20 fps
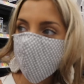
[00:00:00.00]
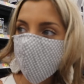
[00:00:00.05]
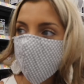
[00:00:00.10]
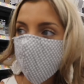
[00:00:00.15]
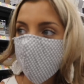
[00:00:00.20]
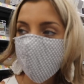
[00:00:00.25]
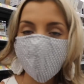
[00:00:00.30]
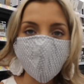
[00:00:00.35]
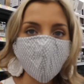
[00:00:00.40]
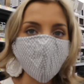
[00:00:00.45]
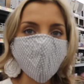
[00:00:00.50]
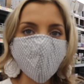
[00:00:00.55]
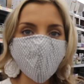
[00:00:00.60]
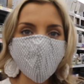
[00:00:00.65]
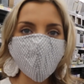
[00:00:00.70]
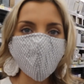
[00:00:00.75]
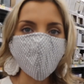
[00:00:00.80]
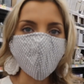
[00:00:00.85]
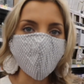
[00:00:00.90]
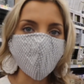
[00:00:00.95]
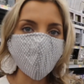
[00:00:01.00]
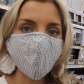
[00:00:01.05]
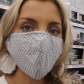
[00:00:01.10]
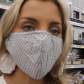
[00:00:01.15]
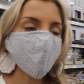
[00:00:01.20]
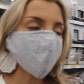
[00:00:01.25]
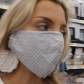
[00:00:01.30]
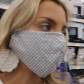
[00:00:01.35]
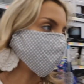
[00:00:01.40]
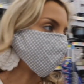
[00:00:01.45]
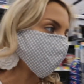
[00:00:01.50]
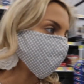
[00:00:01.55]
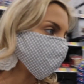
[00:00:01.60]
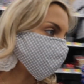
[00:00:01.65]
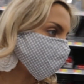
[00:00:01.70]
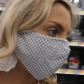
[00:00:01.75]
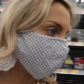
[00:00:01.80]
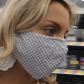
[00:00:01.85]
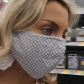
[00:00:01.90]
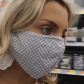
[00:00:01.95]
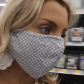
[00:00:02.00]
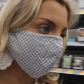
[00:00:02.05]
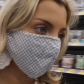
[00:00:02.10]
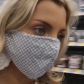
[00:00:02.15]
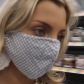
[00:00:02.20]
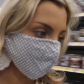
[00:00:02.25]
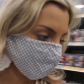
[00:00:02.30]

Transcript: to check at a different Walmart another time.